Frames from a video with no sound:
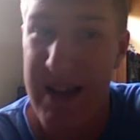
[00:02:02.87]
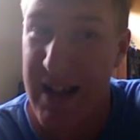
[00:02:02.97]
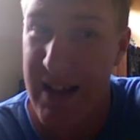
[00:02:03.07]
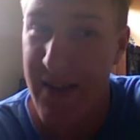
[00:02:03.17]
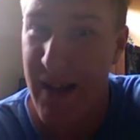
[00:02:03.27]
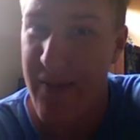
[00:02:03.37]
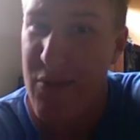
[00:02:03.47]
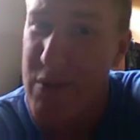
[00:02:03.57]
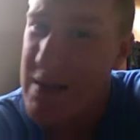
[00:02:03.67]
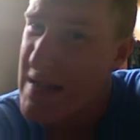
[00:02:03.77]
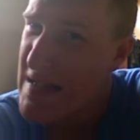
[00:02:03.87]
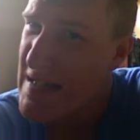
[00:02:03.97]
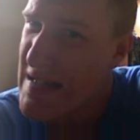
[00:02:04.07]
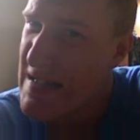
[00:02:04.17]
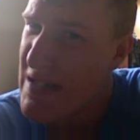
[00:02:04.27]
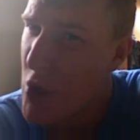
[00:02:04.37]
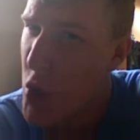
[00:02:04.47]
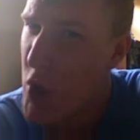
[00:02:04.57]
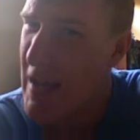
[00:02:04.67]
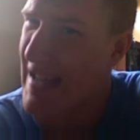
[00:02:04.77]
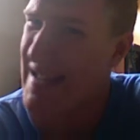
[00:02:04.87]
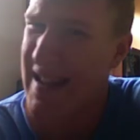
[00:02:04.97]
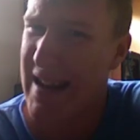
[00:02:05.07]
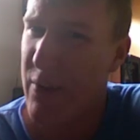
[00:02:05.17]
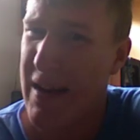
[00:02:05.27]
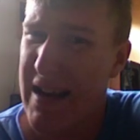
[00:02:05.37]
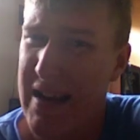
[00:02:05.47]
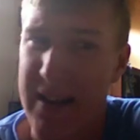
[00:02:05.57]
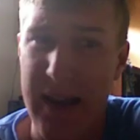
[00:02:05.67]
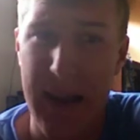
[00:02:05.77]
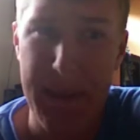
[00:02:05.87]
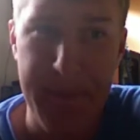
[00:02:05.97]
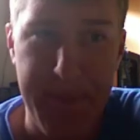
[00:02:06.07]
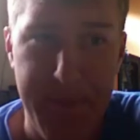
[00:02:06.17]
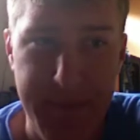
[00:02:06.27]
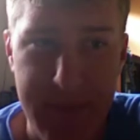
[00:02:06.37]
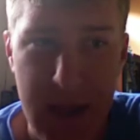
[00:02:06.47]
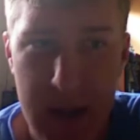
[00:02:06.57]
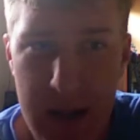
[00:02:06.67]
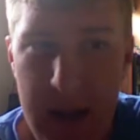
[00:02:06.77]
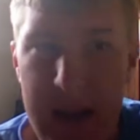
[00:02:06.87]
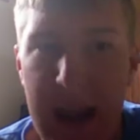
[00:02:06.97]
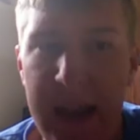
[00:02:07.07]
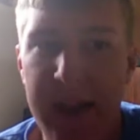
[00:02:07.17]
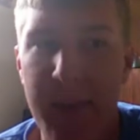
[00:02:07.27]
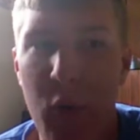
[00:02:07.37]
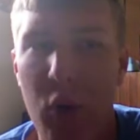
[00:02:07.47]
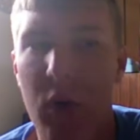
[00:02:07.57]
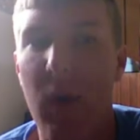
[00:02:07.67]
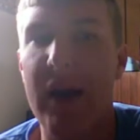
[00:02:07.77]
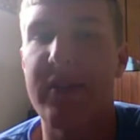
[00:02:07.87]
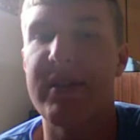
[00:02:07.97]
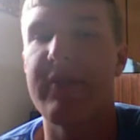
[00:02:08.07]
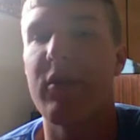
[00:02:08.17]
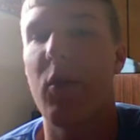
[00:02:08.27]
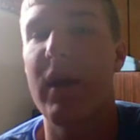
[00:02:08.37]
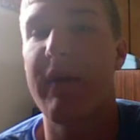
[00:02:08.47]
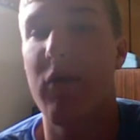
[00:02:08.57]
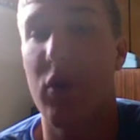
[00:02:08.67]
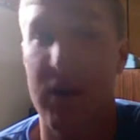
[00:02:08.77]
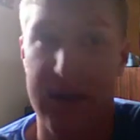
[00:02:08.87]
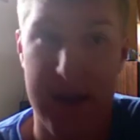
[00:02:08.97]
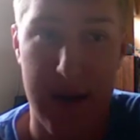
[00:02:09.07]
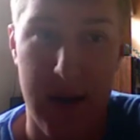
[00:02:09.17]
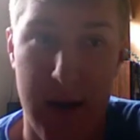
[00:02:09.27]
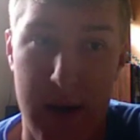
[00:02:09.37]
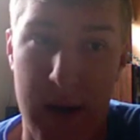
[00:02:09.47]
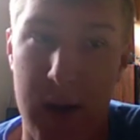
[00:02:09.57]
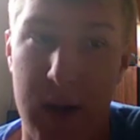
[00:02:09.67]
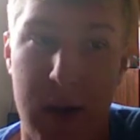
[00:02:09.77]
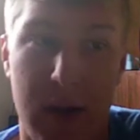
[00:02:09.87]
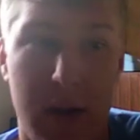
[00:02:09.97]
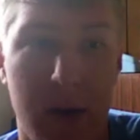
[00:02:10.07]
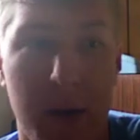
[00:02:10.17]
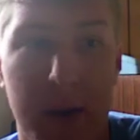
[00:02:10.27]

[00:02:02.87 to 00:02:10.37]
Cliff Avril? Can't say I recognize the name. Kenneth Moore, wide receiver, Wake Forest. You know,